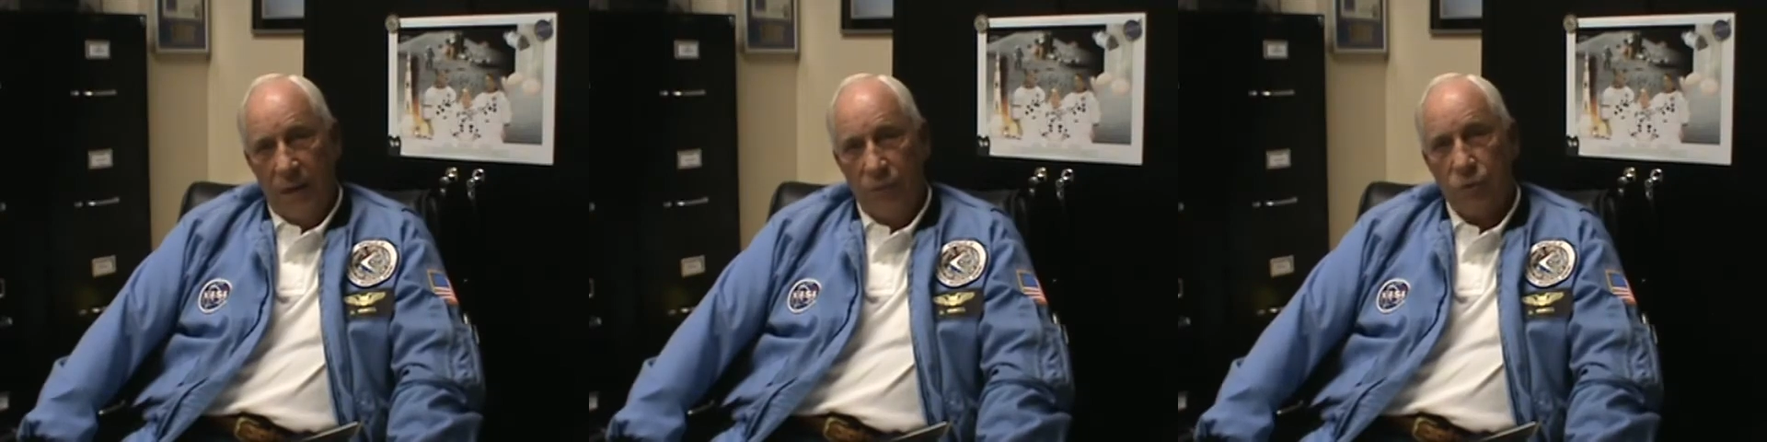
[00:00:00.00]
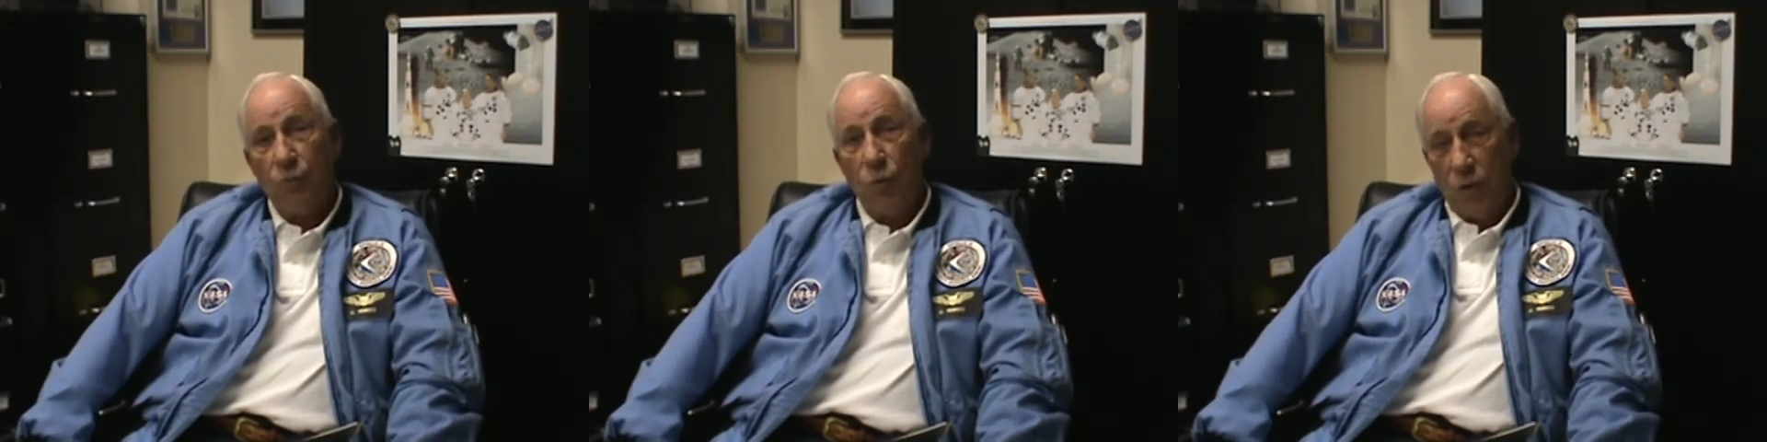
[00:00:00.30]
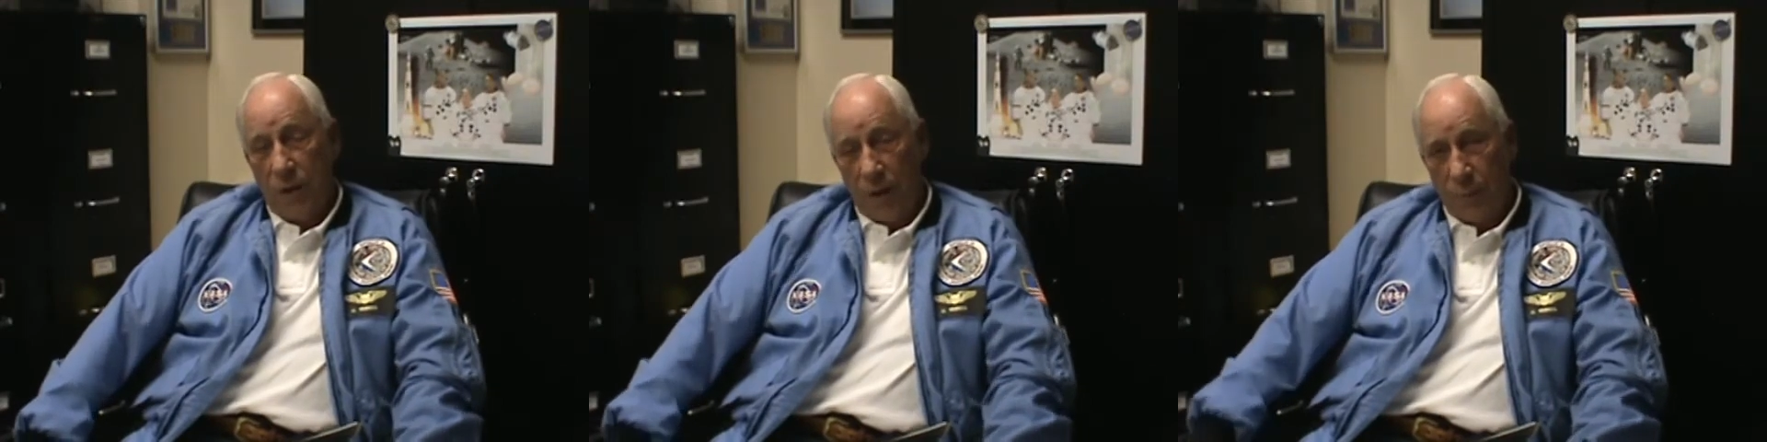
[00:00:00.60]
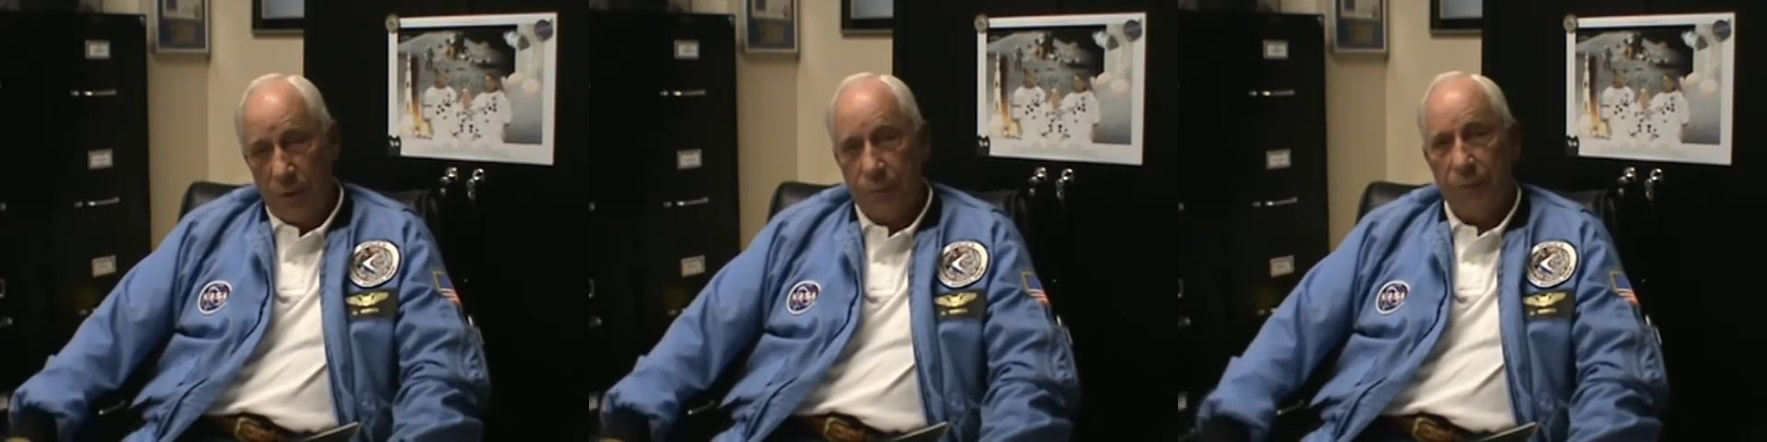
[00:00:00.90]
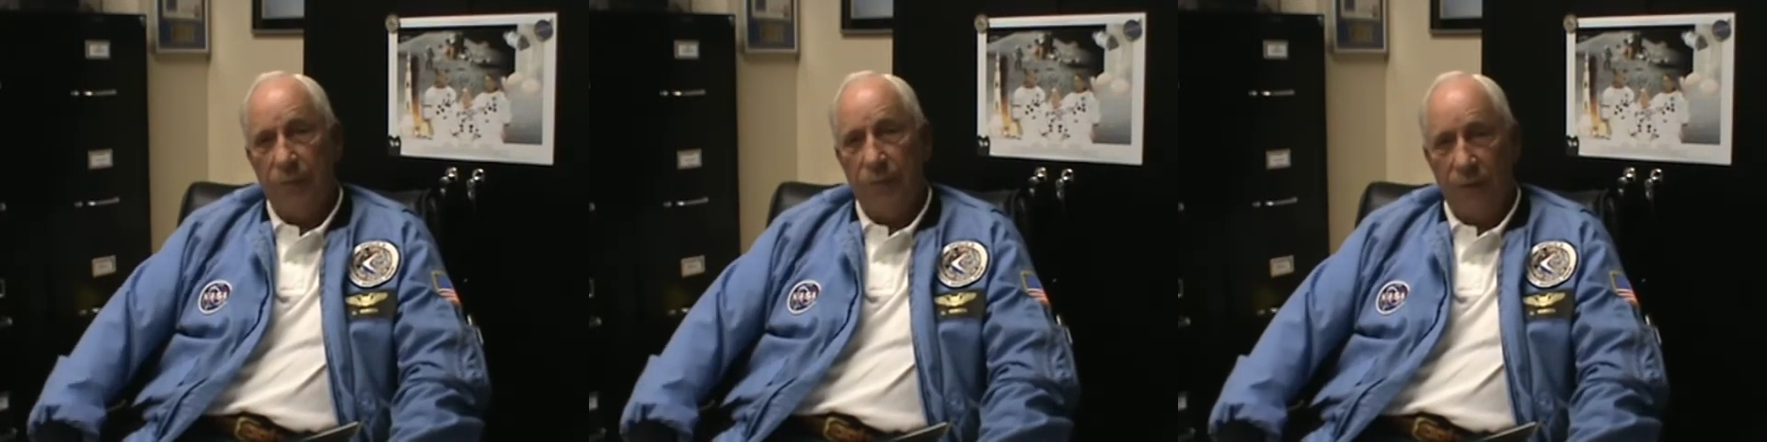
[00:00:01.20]
He was more than a
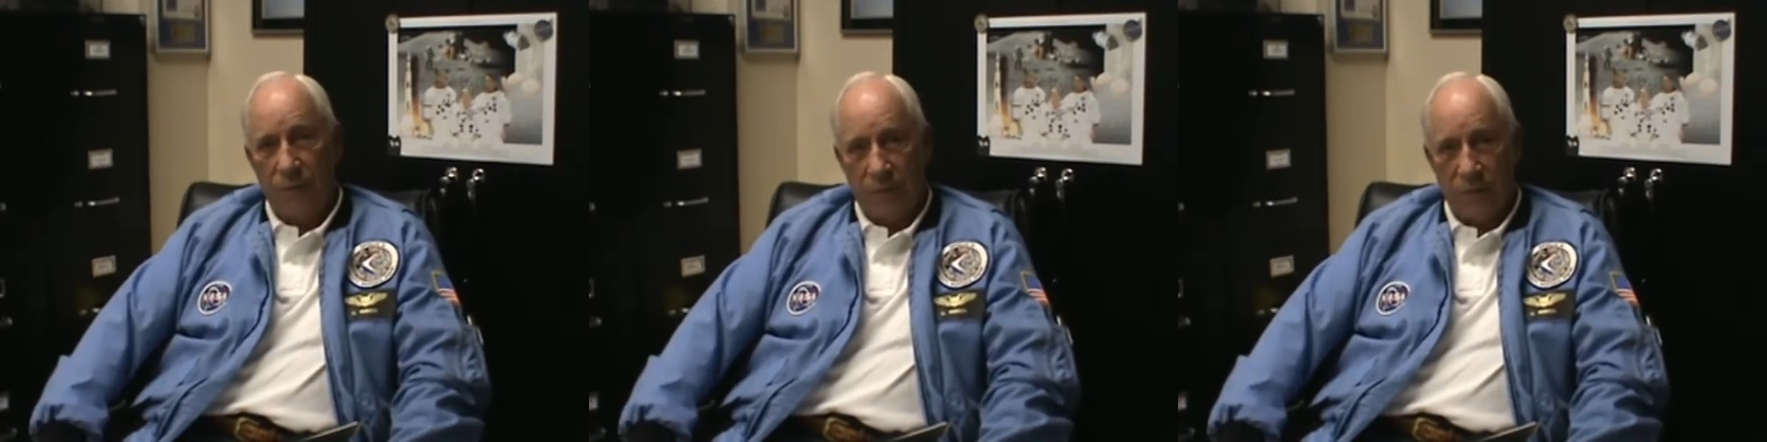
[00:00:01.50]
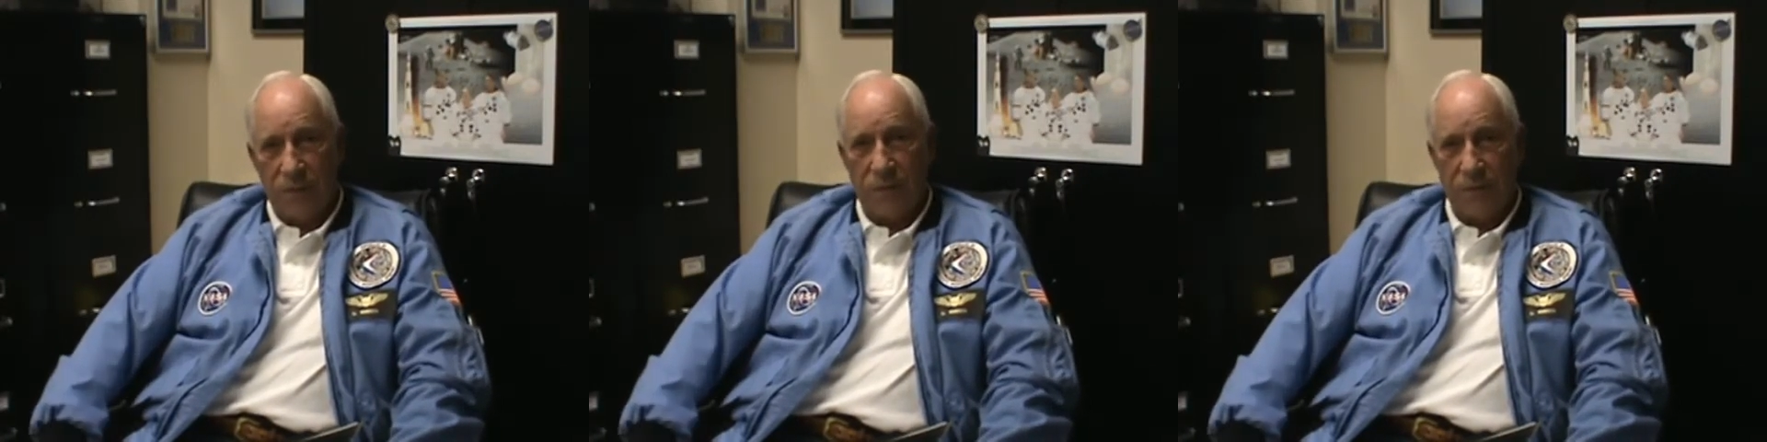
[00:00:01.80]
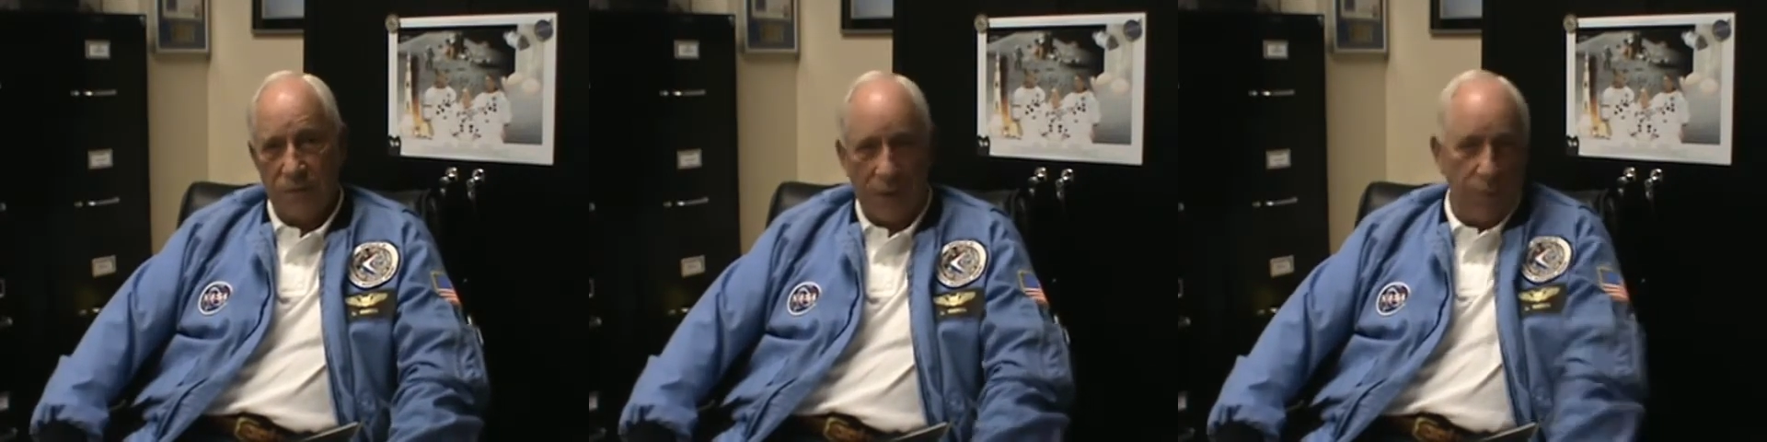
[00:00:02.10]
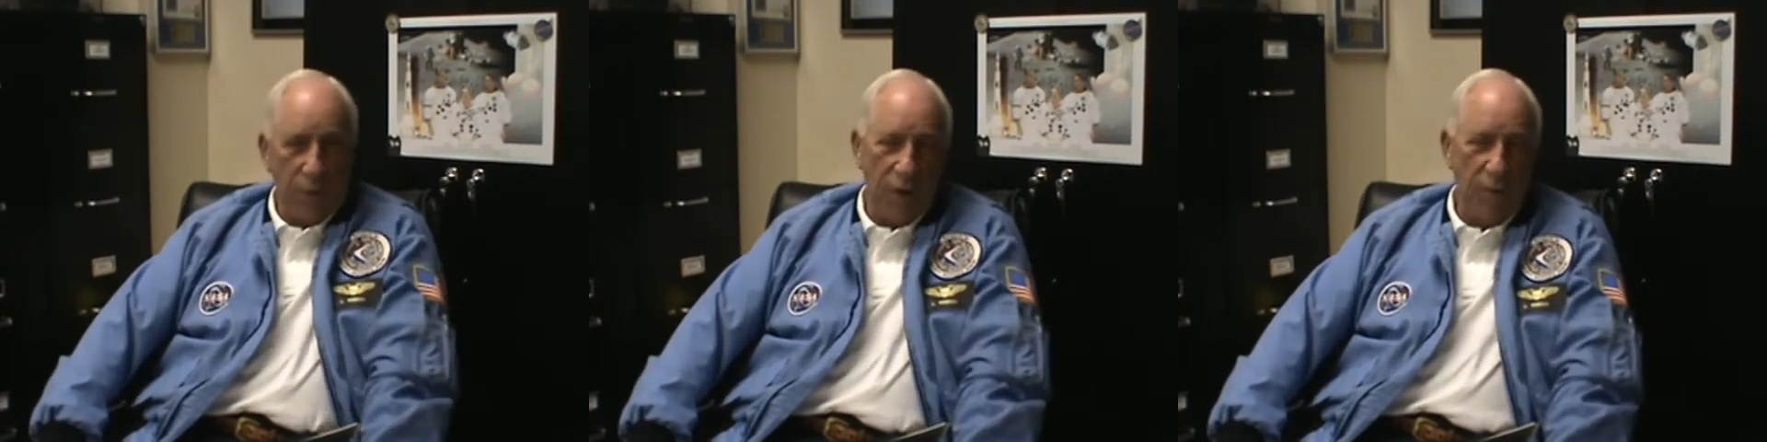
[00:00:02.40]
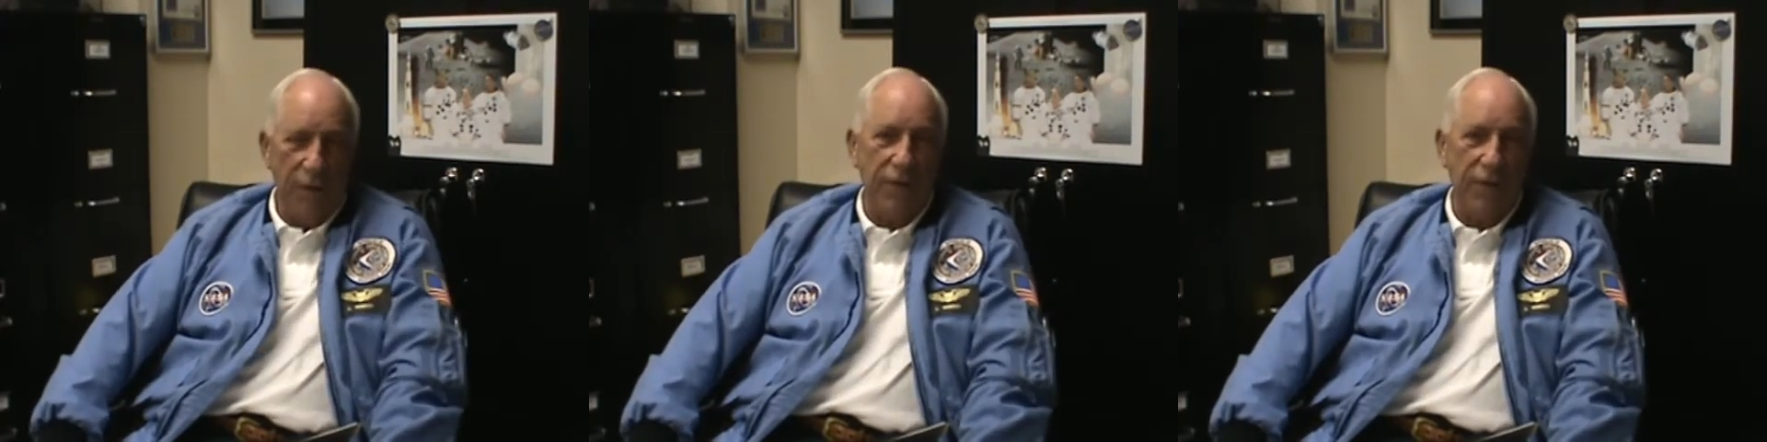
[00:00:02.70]
principal. He was like part of